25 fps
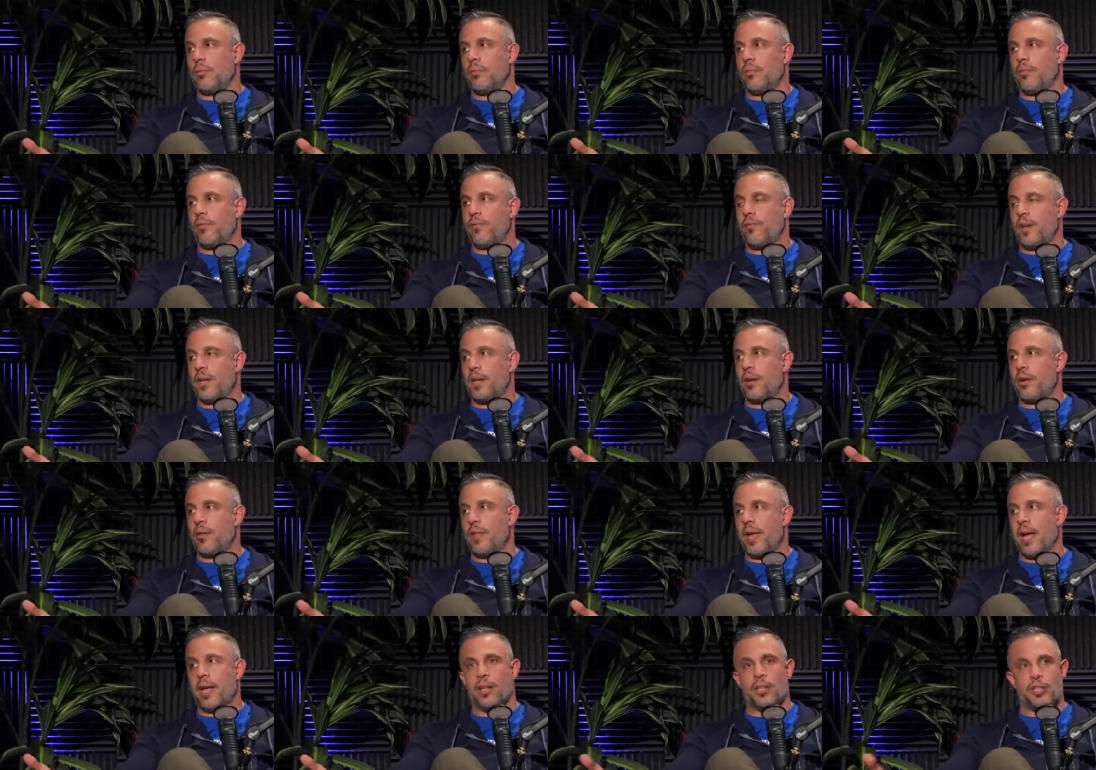
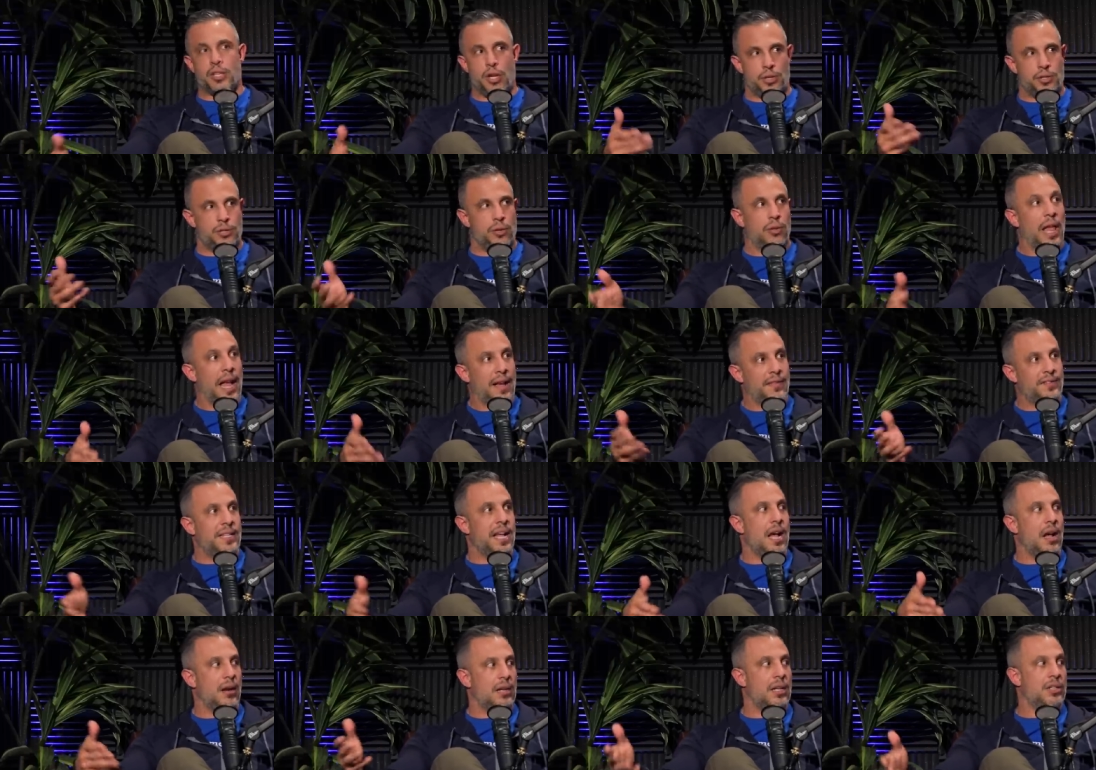figure that it's also
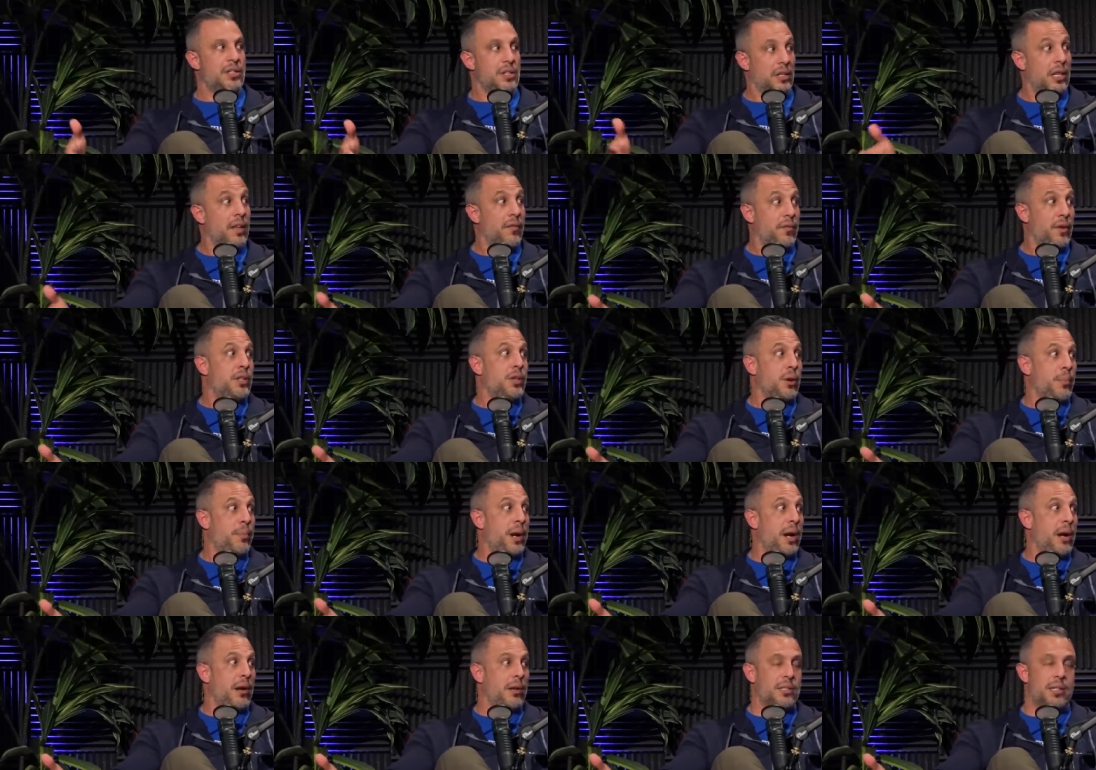lifestyle, because you live with your
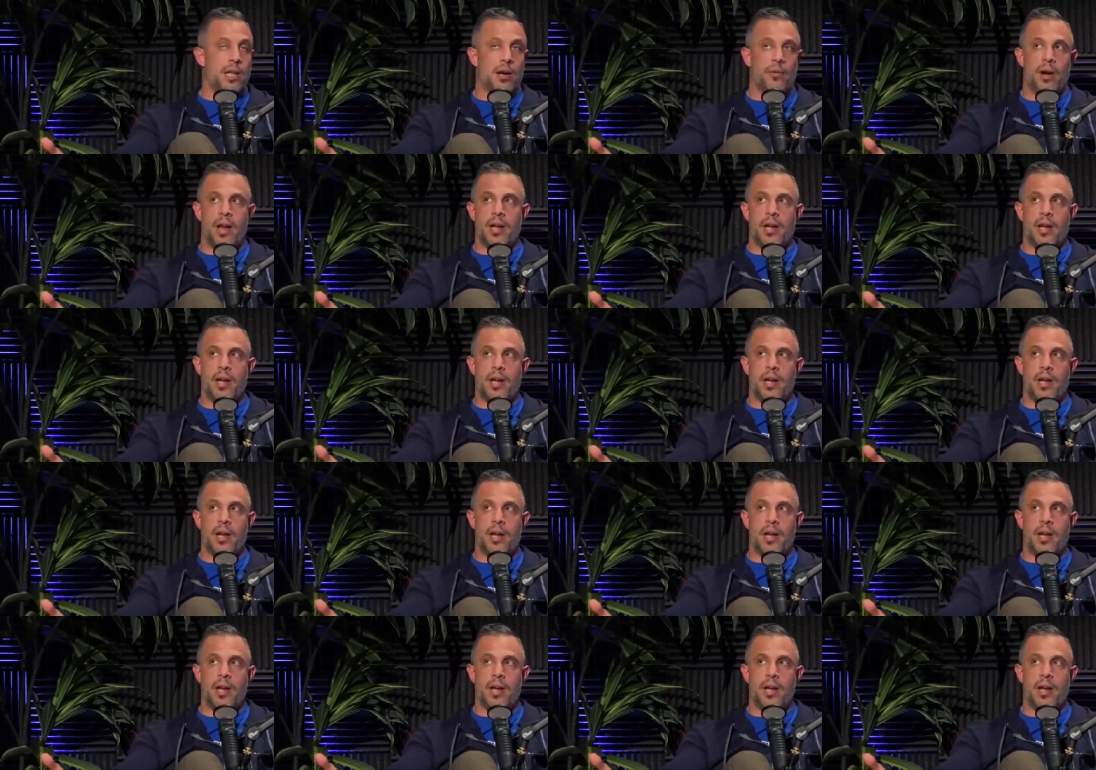parents. They yeah.